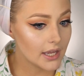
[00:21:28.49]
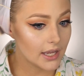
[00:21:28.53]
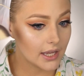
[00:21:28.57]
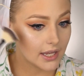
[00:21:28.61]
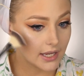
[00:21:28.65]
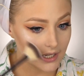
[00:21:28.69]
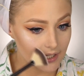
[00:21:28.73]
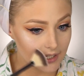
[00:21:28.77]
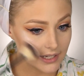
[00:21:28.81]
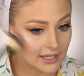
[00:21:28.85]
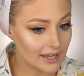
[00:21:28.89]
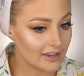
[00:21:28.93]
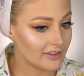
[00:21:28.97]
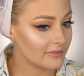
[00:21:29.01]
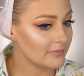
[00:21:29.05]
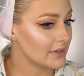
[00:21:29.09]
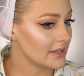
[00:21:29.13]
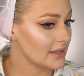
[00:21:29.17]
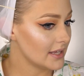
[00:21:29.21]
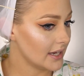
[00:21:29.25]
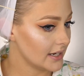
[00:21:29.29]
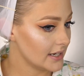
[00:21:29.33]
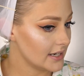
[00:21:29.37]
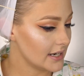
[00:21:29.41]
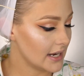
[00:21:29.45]
it gave me
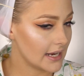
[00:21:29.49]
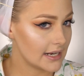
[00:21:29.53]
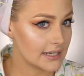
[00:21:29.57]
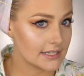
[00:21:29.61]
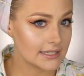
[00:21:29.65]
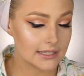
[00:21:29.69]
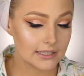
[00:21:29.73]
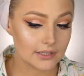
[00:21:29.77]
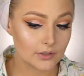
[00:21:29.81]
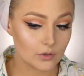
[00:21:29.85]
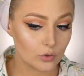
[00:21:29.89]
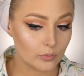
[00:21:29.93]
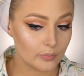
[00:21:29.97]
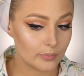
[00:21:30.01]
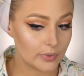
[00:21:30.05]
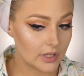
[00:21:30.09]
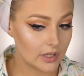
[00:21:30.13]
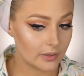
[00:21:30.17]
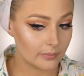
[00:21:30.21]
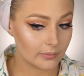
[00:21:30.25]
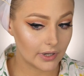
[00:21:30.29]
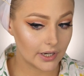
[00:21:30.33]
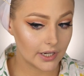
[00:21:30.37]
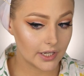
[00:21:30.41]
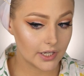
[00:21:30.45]
that nice little
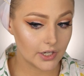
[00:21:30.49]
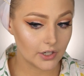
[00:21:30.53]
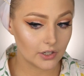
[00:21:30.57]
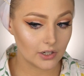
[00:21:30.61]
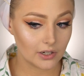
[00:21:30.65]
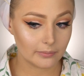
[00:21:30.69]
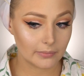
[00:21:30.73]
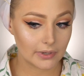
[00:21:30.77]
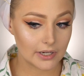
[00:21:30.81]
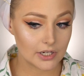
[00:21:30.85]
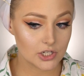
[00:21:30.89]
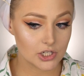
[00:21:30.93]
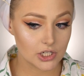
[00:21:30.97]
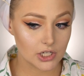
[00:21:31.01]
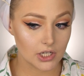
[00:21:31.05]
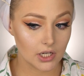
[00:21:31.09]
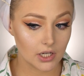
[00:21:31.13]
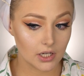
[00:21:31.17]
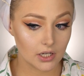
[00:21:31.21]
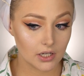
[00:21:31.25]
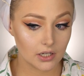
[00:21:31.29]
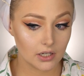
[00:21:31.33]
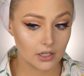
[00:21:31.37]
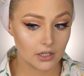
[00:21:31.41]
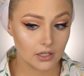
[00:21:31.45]
beam right here on my
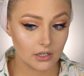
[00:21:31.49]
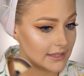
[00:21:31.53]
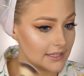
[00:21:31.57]
cheek.